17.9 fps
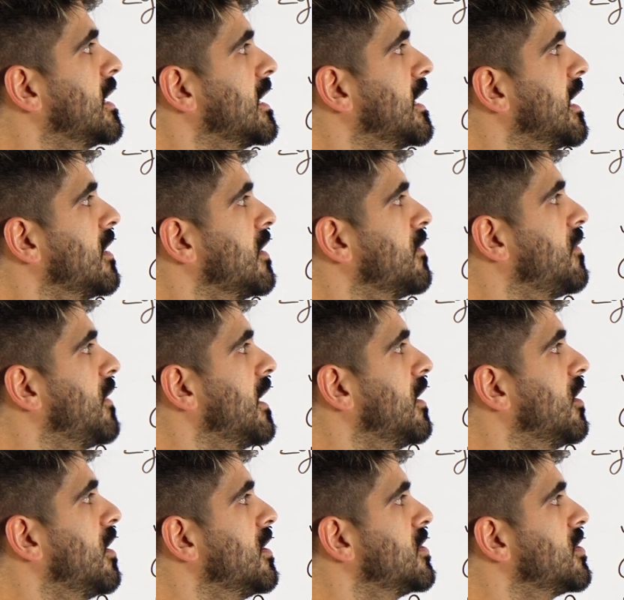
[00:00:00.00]
to get the
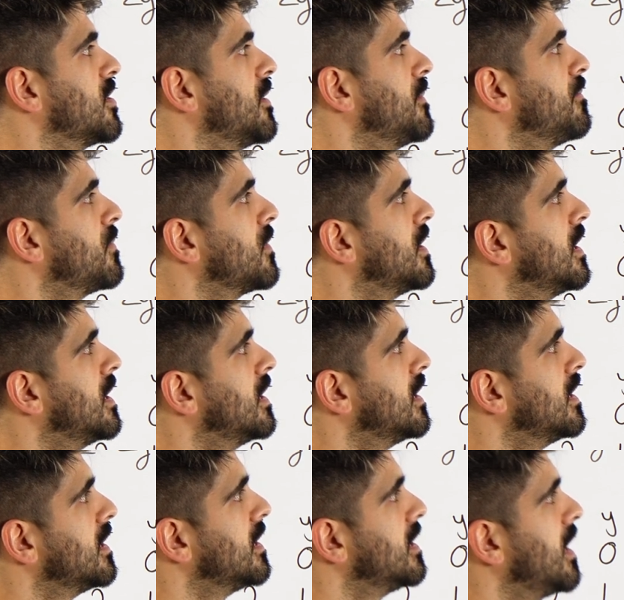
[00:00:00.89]
final answer.
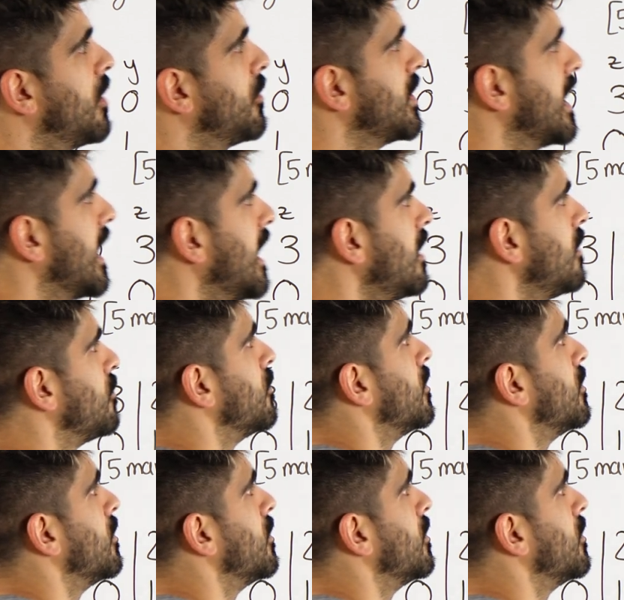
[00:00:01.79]
Now we have